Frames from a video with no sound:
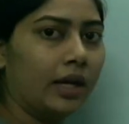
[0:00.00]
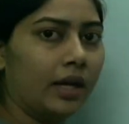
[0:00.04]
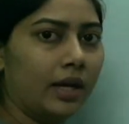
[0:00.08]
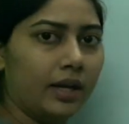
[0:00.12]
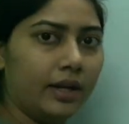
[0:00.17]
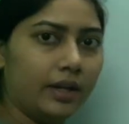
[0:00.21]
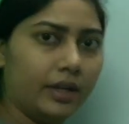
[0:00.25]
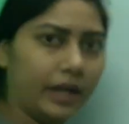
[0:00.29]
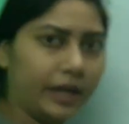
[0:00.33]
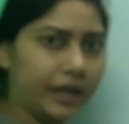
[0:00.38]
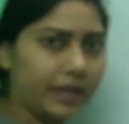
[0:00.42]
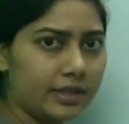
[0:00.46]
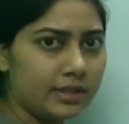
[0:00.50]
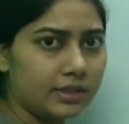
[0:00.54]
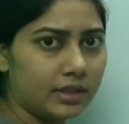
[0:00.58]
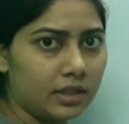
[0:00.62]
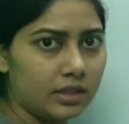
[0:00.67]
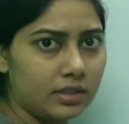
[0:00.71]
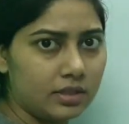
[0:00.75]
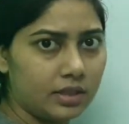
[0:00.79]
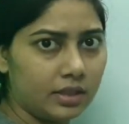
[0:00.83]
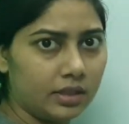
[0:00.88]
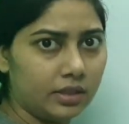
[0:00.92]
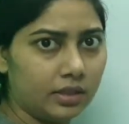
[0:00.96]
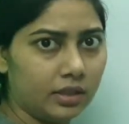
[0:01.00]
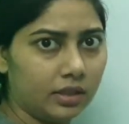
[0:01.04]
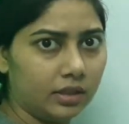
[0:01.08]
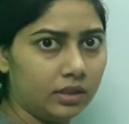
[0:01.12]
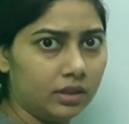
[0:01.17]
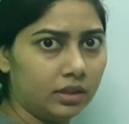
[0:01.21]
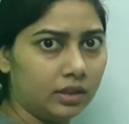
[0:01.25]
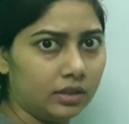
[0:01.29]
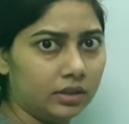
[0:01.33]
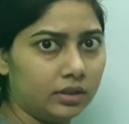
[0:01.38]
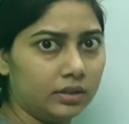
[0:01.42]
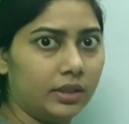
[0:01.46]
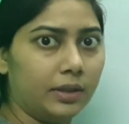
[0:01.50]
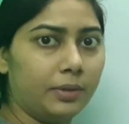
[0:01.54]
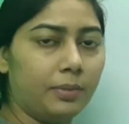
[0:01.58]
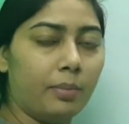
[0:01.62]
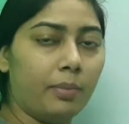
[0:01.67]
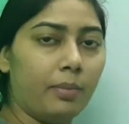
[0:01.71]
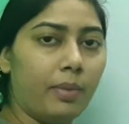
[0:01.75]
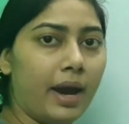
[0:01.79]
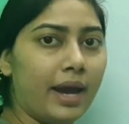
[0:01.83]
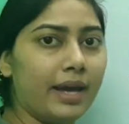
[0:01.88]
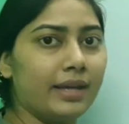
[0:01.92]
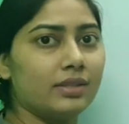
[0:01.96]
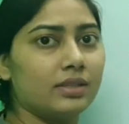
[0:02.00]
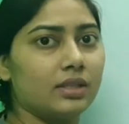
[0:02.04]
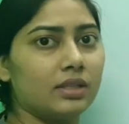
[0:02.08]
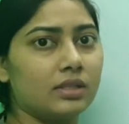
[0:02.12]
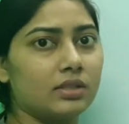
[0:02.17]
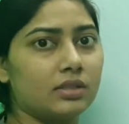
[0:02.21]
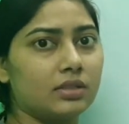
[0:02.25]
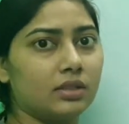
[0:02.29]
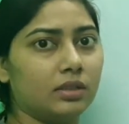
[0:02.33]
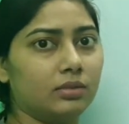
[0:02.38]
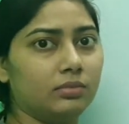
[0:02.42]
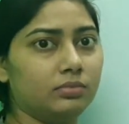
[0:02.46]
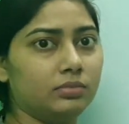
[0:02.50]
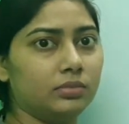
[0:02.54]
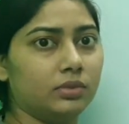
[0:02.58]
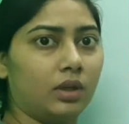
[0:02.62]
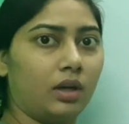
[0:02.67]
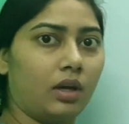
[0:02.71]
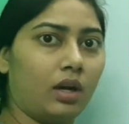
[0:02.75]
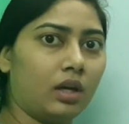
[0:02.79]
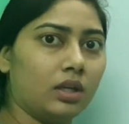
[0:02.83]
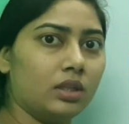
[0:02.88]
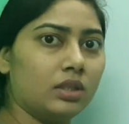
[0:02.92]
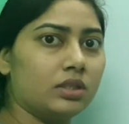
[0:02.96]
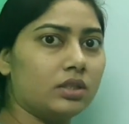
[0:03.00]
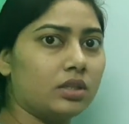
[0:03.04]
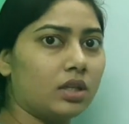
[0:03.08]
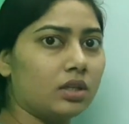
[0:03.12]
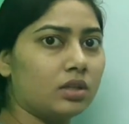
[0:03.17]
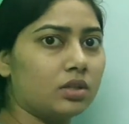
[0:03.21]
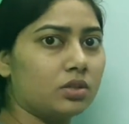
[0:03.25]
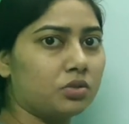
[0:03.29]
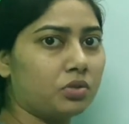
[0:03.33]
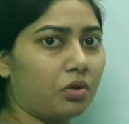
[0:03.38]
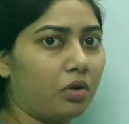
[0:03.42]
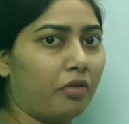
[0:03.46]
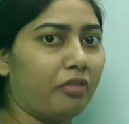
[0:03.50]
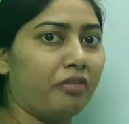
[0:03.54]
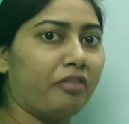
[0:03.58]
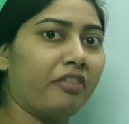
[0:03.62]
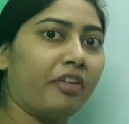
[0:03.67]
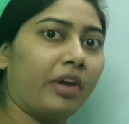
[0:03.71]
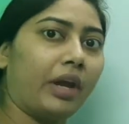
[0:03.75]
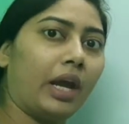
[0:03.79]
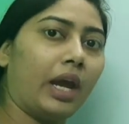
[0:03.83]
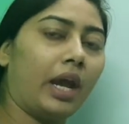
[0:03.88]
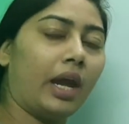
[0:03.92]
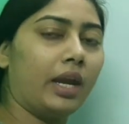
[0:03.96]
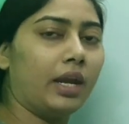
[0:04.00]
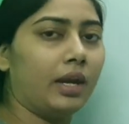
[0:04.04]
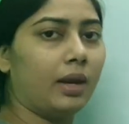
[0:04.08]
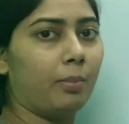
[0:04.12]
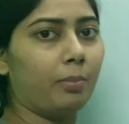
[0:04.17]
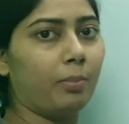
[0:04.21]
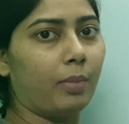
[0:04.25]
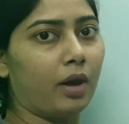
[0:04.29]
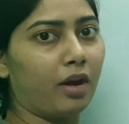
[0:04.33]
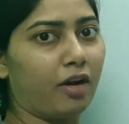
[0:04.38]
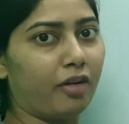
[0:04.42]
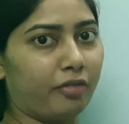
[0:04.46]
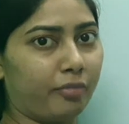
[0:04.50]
Let us consider that my system consists of n number of